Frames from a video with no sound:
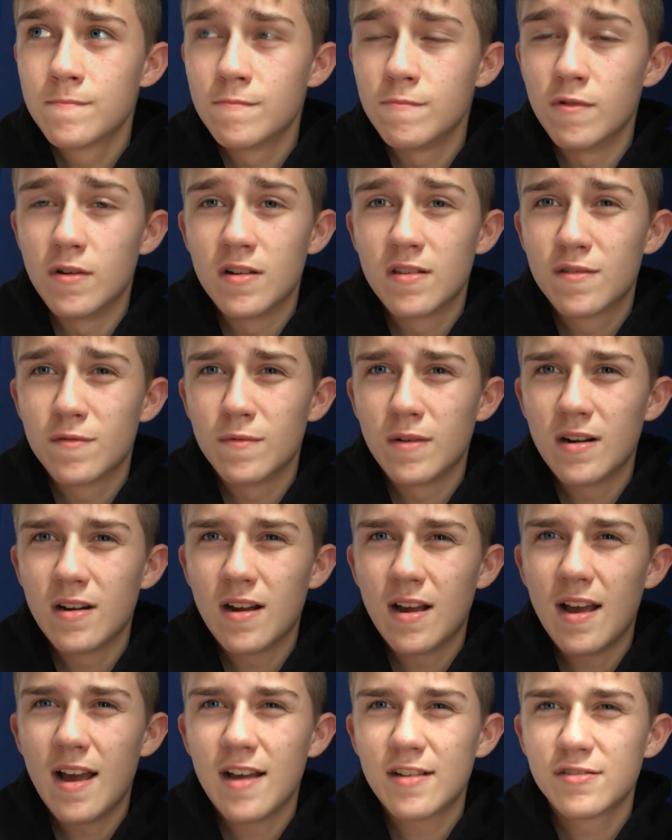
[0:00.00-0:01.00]
with
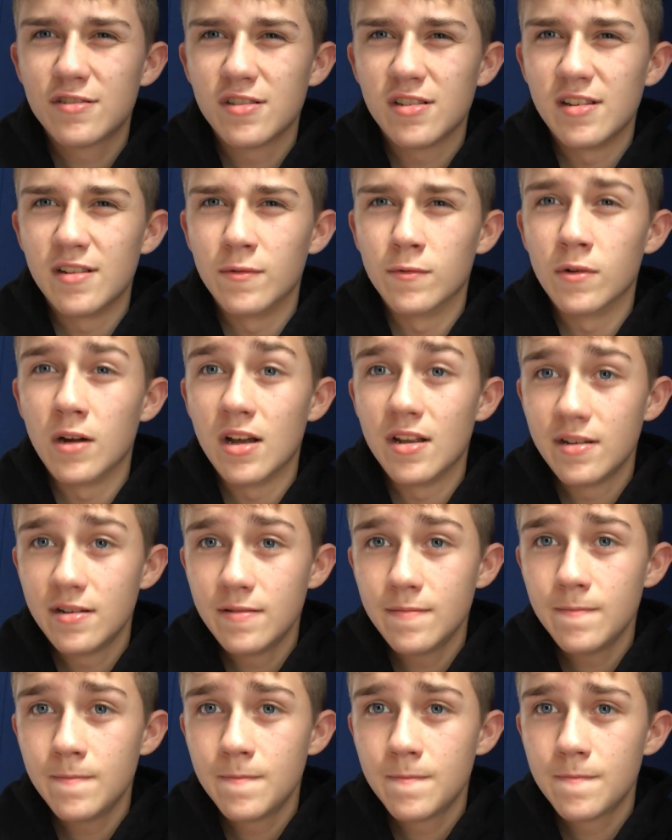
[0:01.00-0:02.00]
where I actually
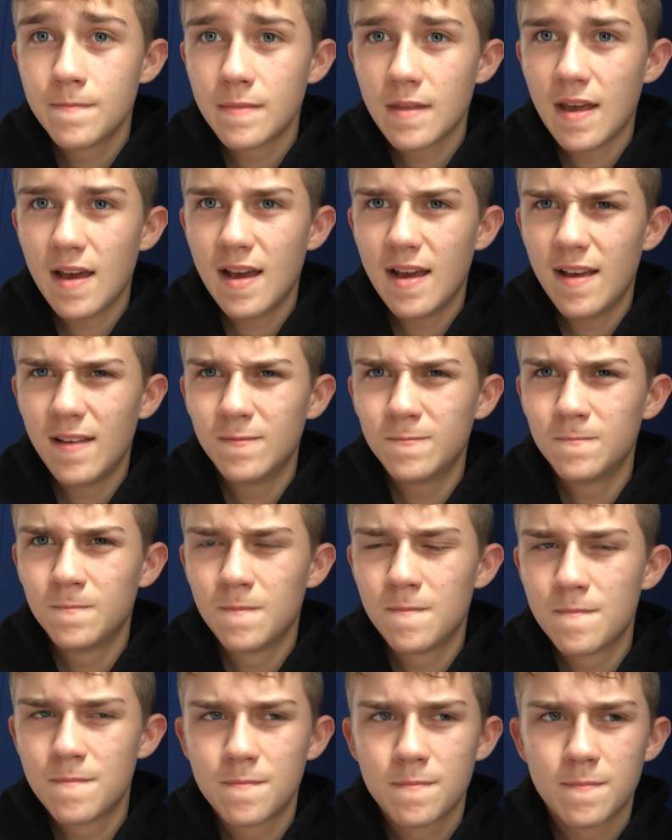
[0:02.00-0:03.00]
run at,
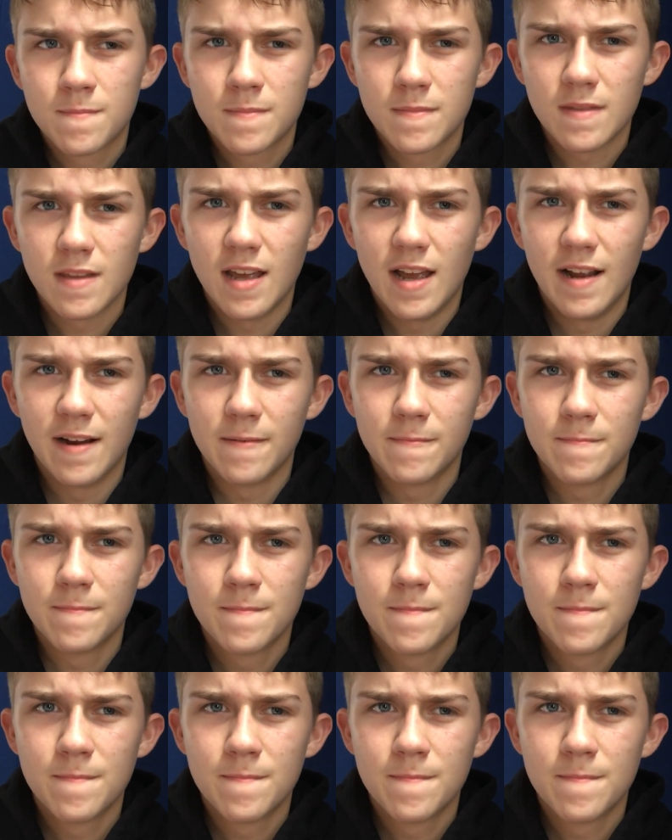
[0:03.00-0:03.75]
like,